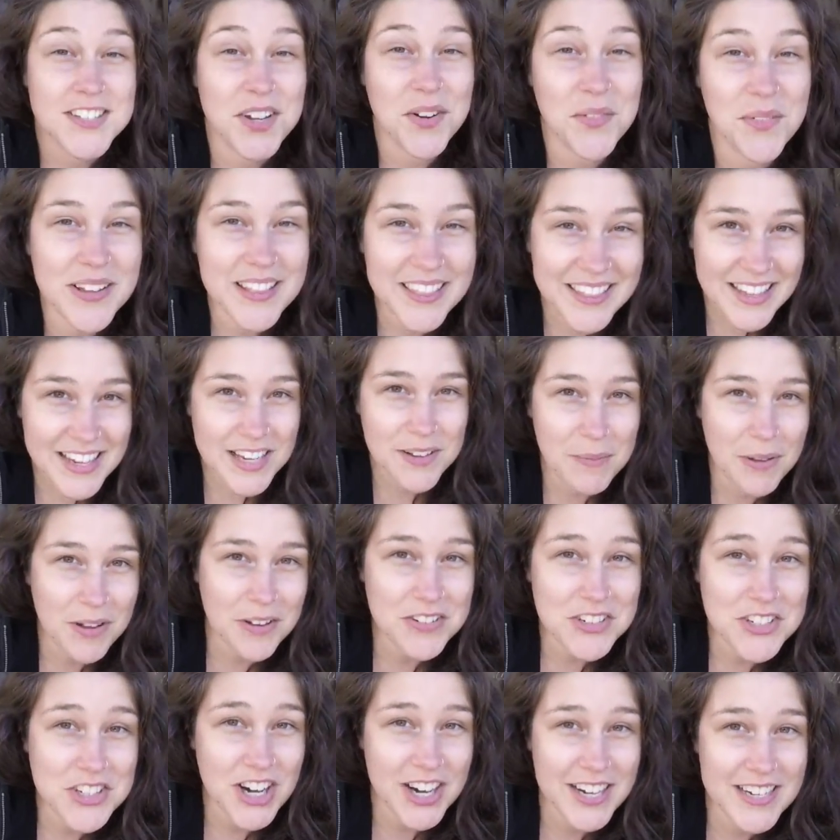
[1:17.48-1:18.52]
So one thing
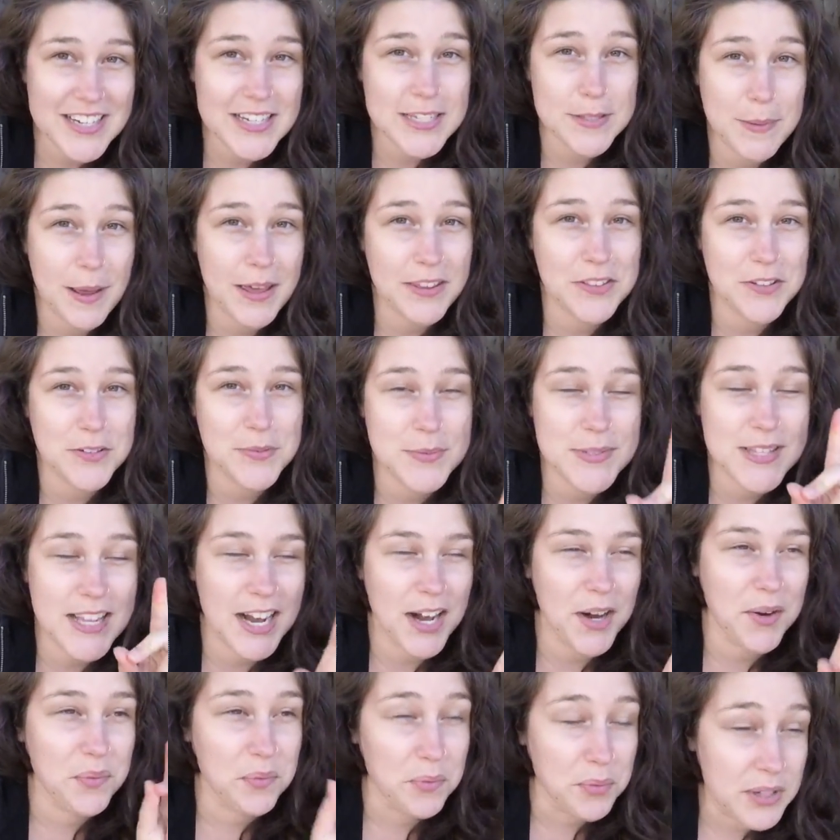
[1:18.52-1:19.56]
about Chinese bathrooms that
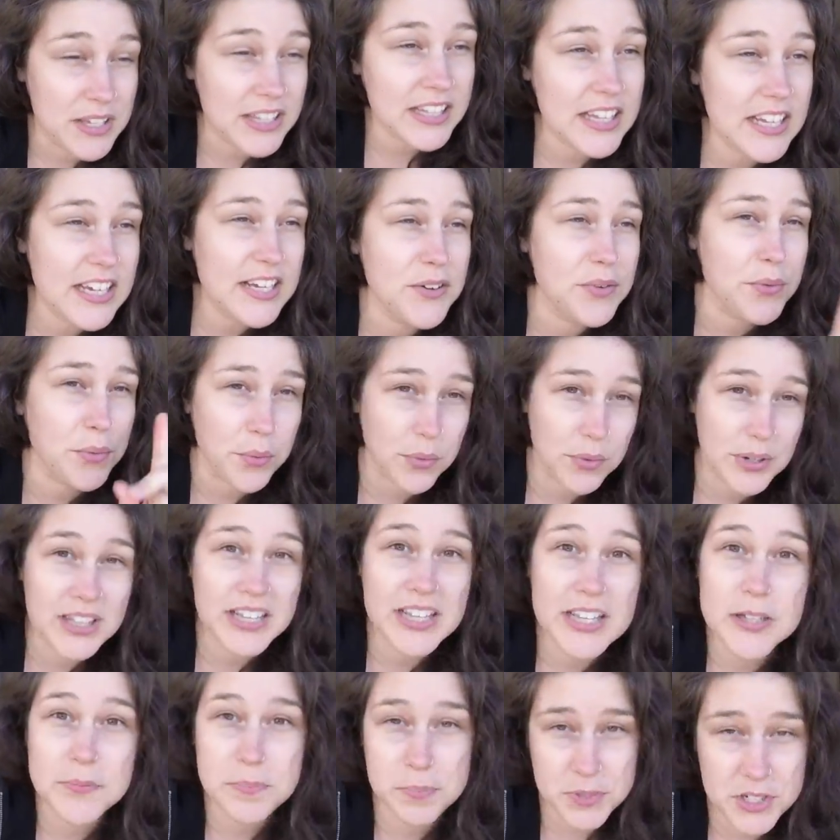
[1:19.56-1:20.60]
I really,
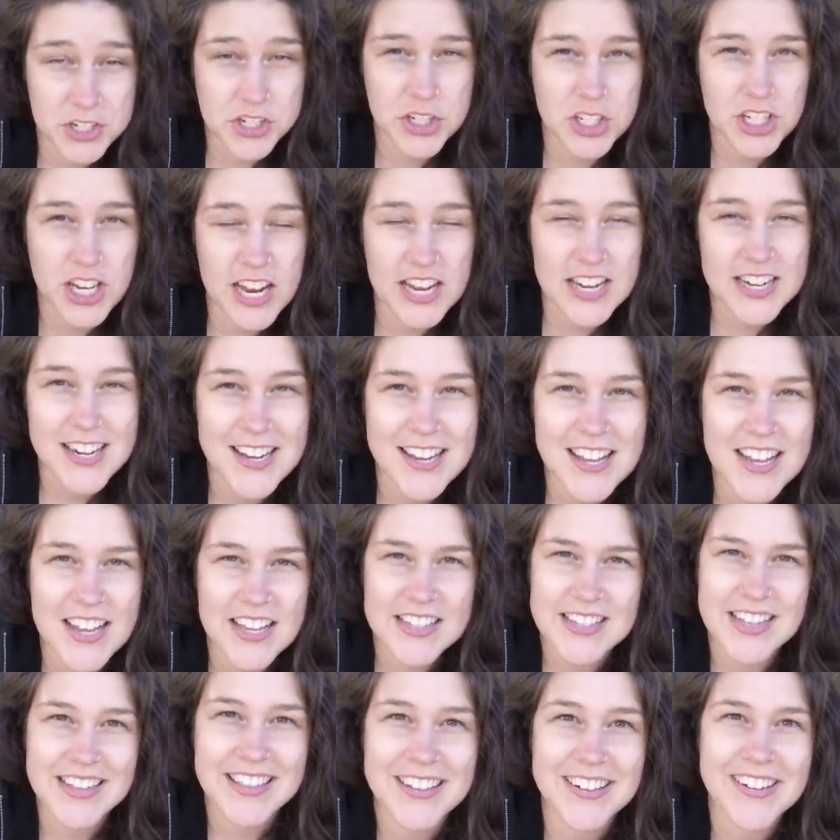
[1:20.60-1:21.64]
really appreciate
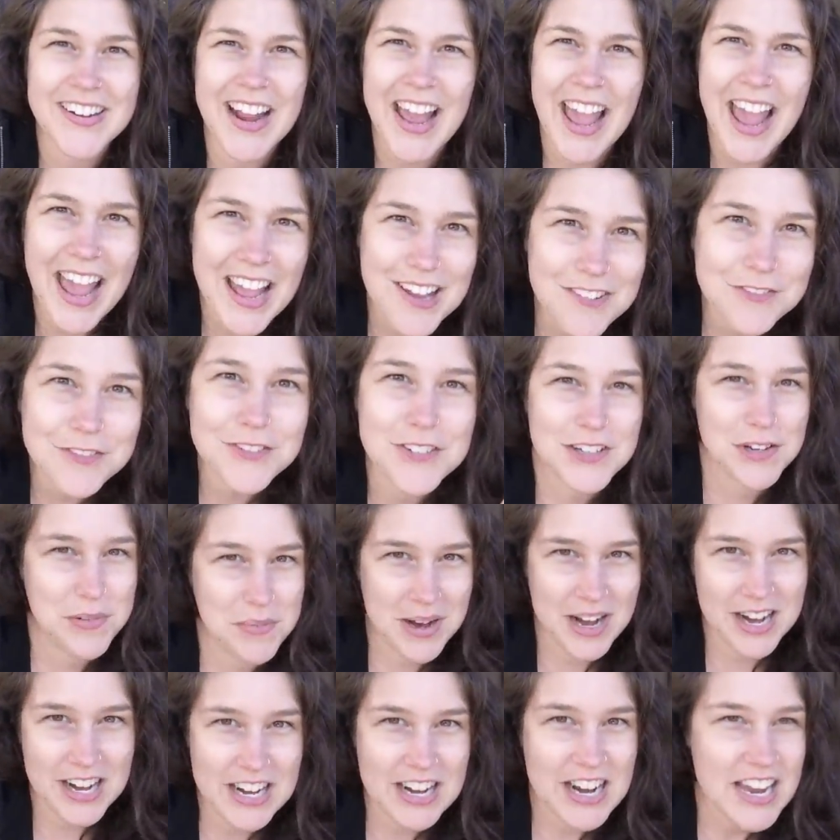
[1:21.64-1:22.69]
is that they're
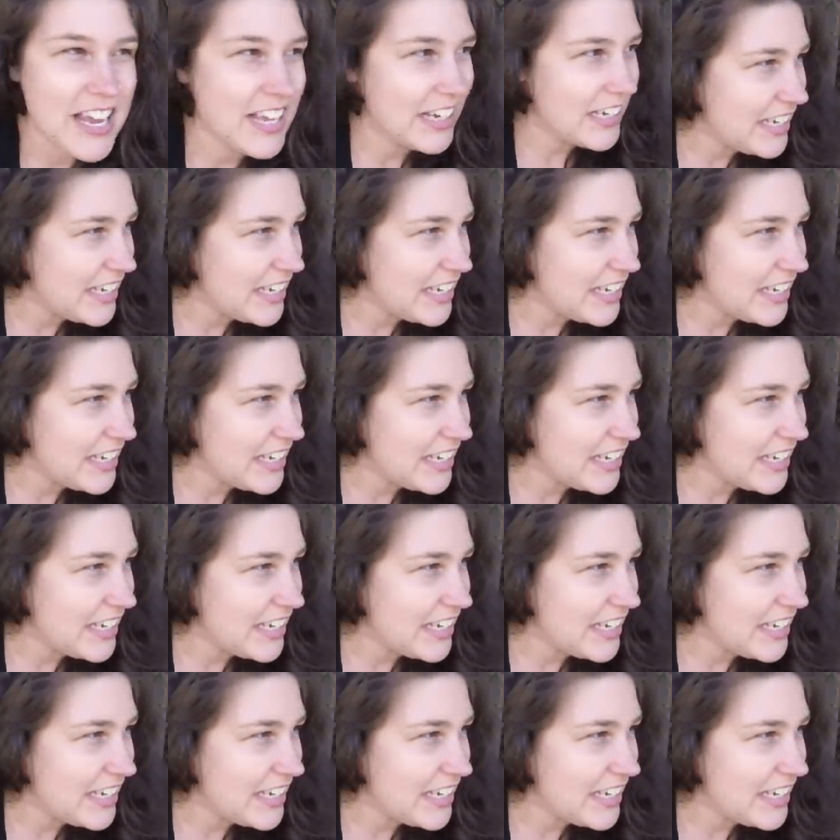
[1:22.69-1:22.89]
everywhere.